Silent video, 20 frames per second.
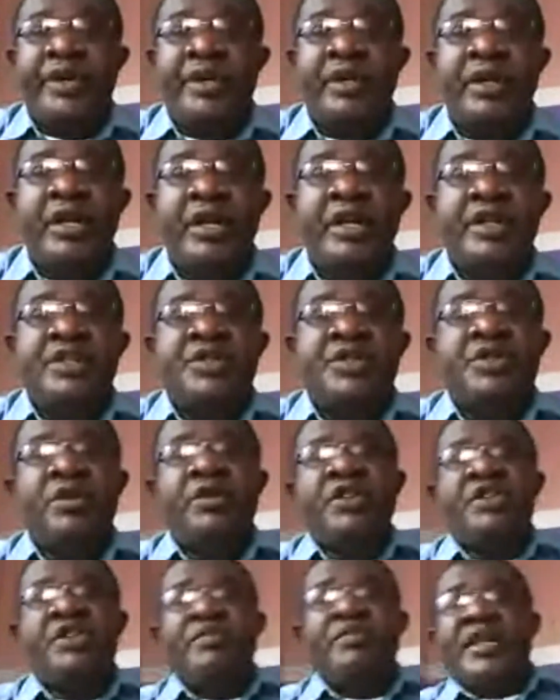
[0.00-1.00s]
So
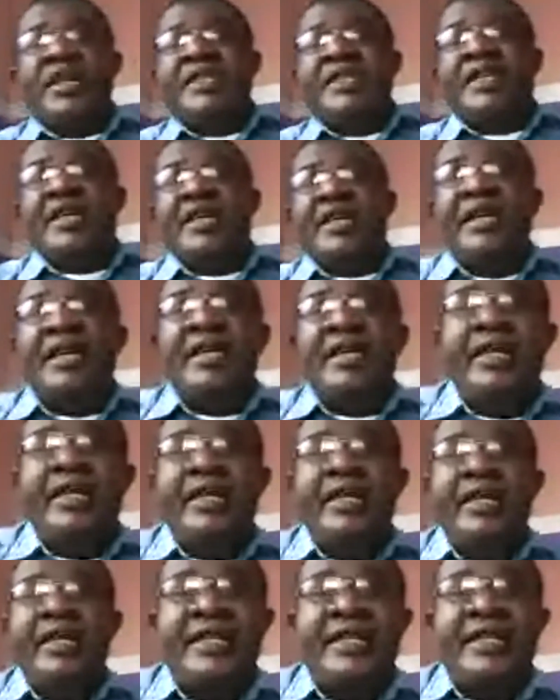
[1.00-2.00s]
automatically, it is
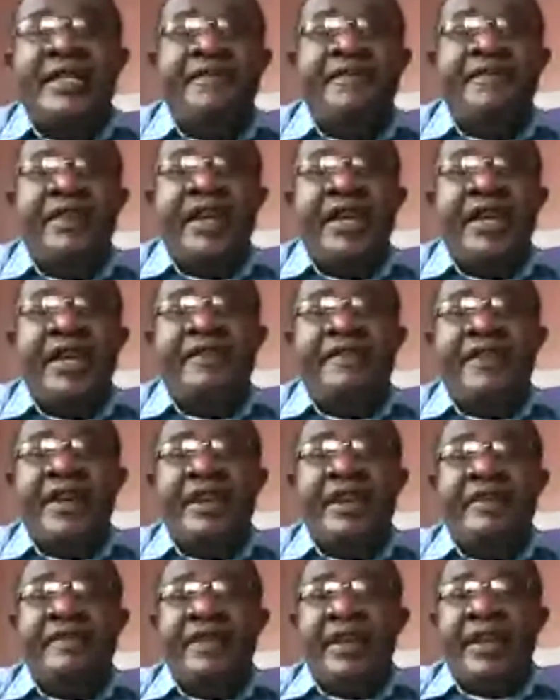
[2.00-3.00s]
very, very, very
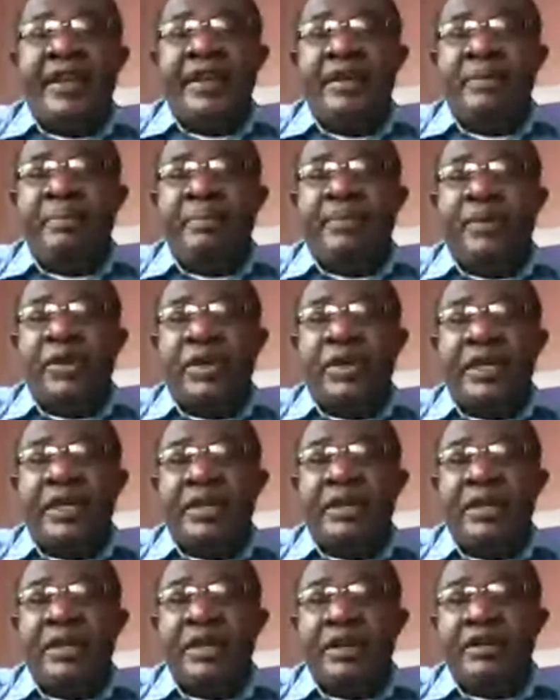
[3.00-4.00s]
important
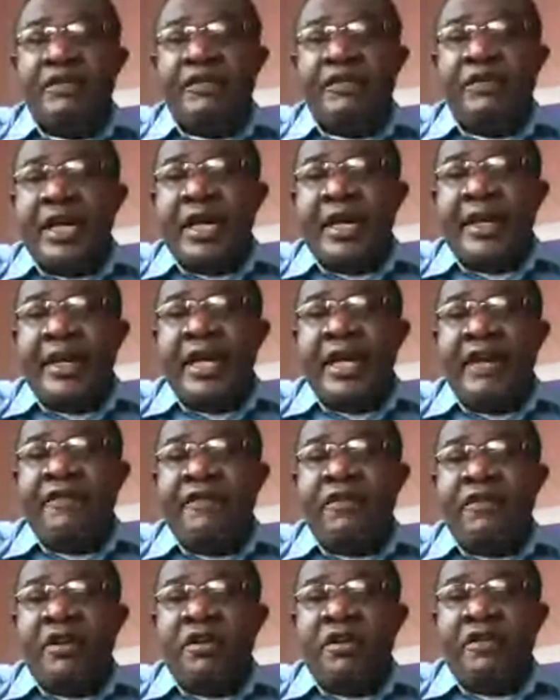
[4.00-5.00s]
for each and
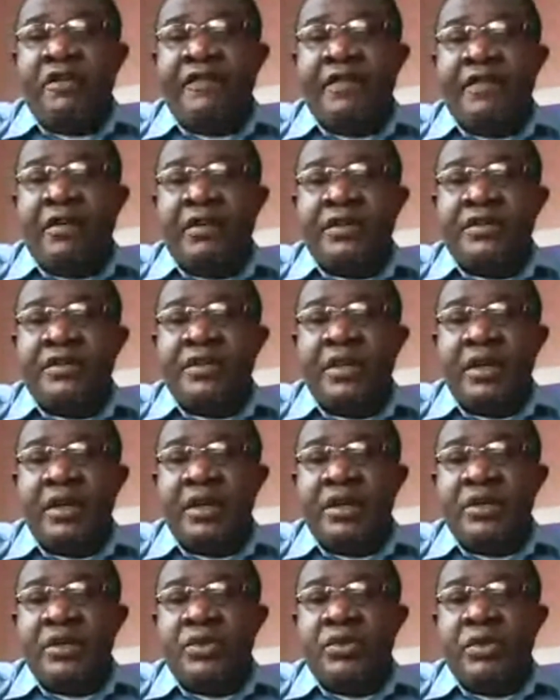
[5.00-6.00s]
every one of us
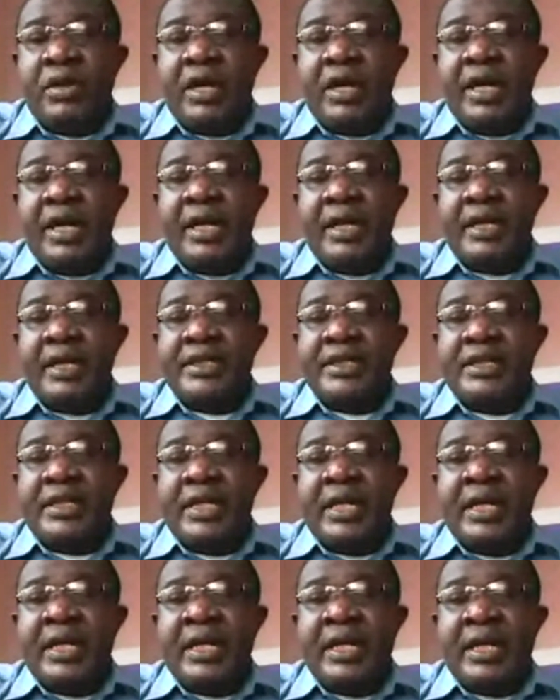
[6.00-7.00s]
to
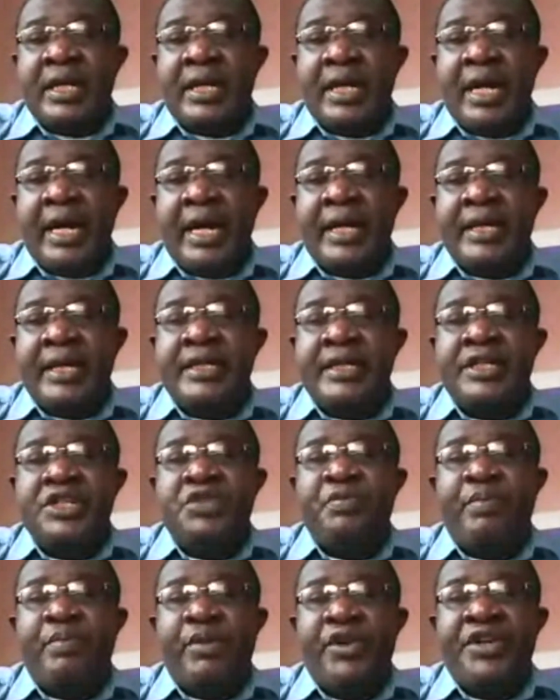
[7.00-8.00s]
understand that at this
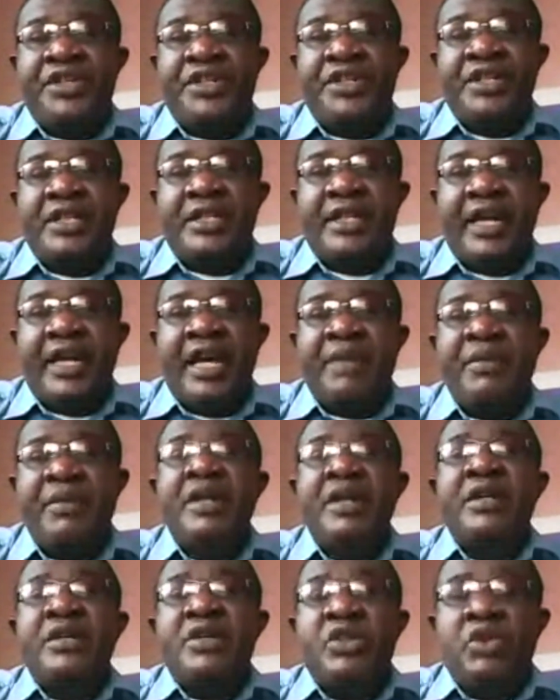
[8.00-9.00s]
point in time,
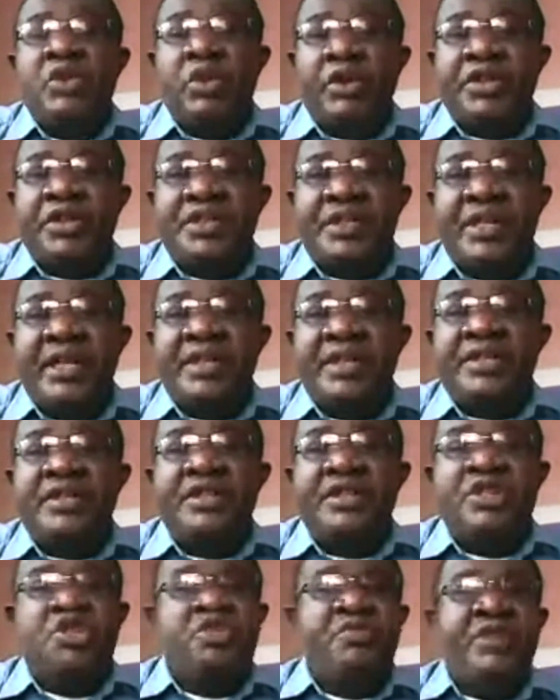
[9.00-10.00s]
those things
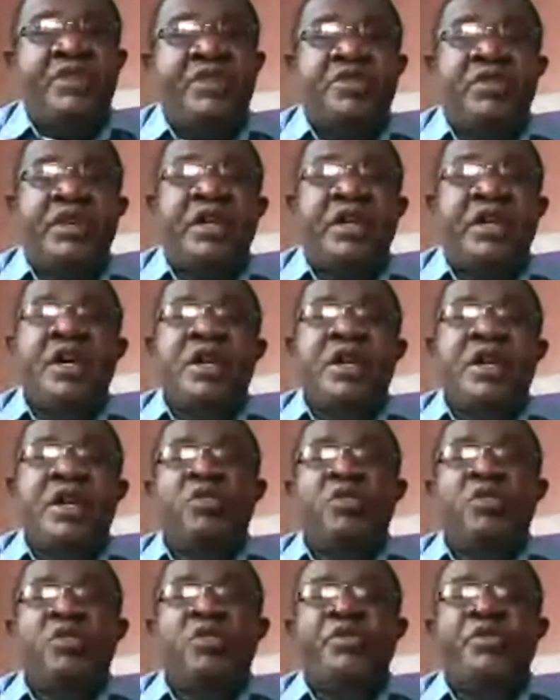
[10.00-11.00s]
need to be so that
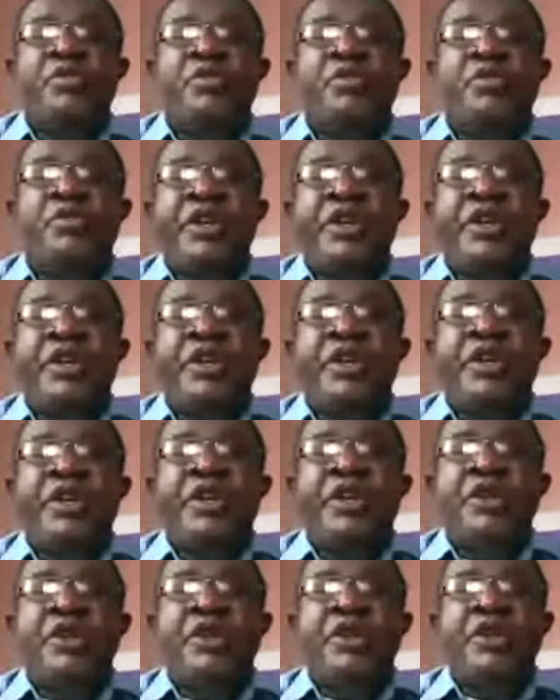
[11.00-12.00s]
we
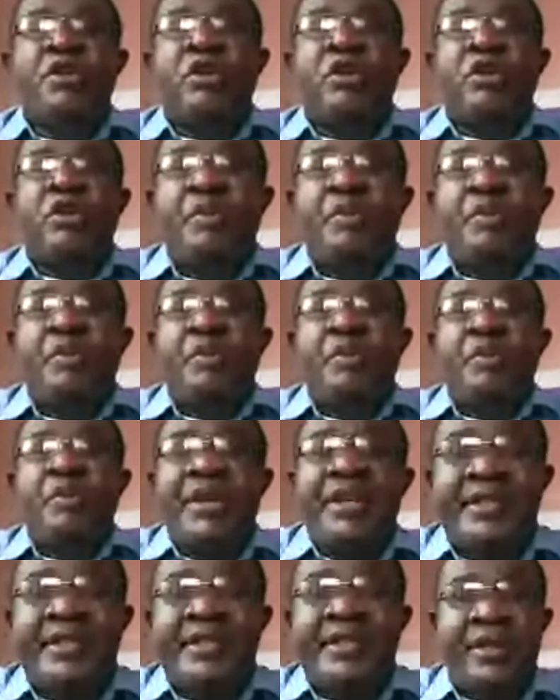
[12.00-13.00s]
don't commit
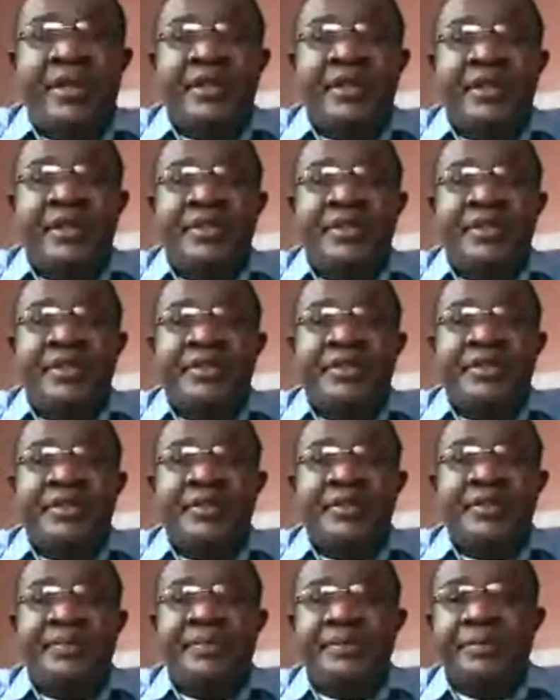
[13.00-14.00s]
the same
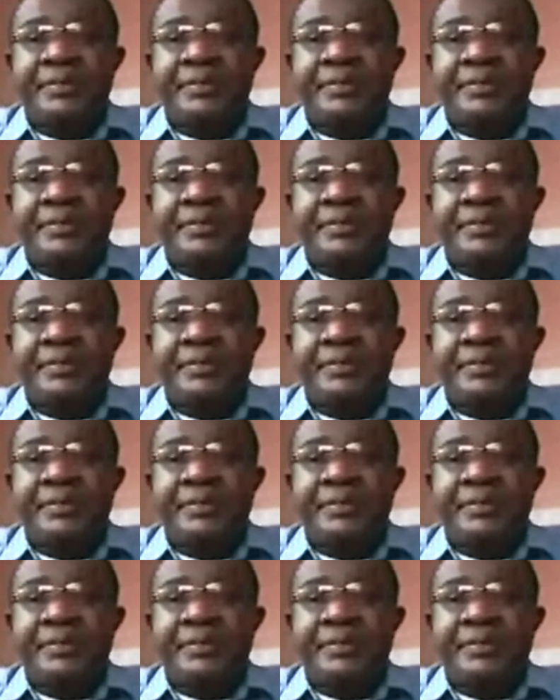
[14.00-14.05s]
blunders.